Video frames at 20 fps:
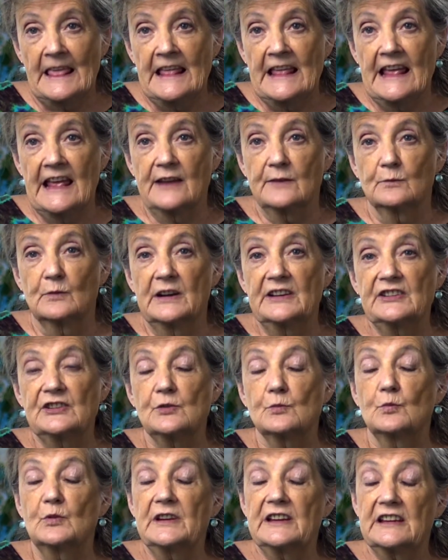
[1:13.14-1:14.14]
And when
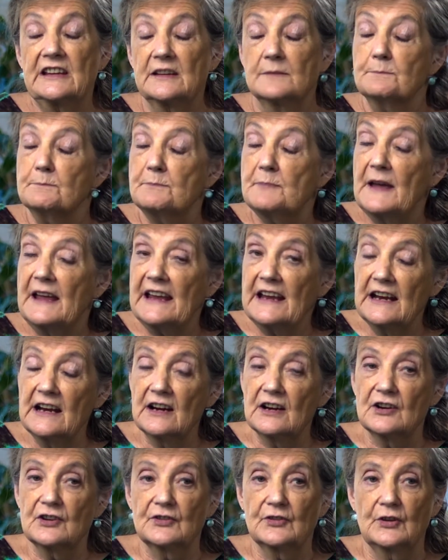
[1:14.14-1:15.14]
we
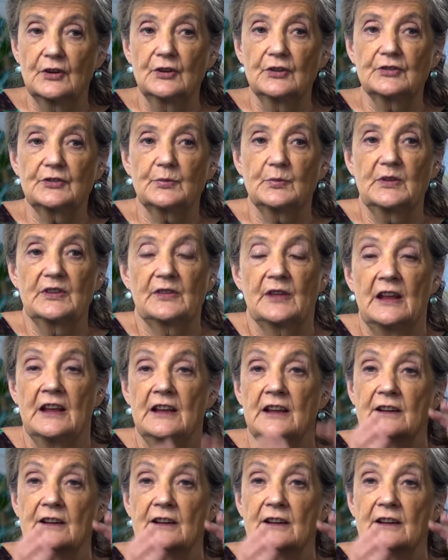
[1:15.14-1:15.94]
compare those with